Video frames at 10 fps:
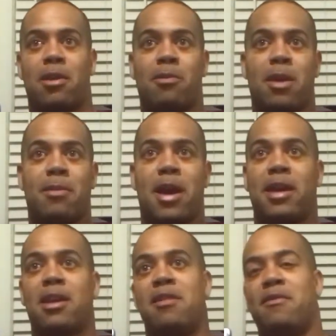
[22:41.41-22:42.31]
maybe I
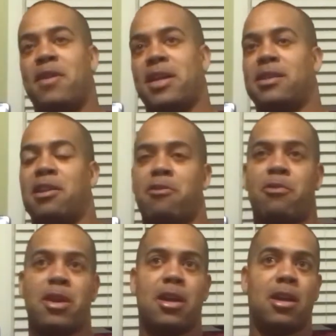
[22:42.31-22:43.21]
can invest in a
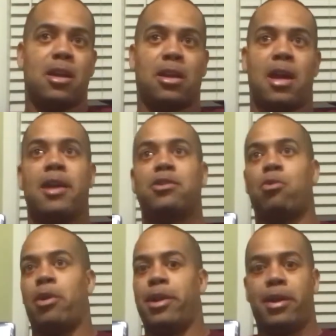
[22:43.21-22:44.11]
REIT in like
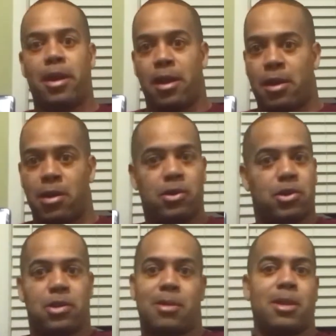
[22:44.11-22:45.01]
20 years
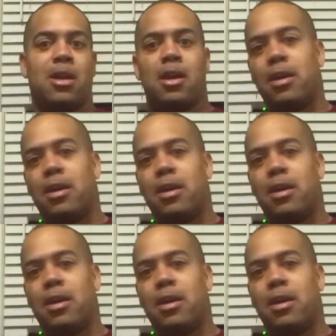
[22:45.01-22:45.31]
or something.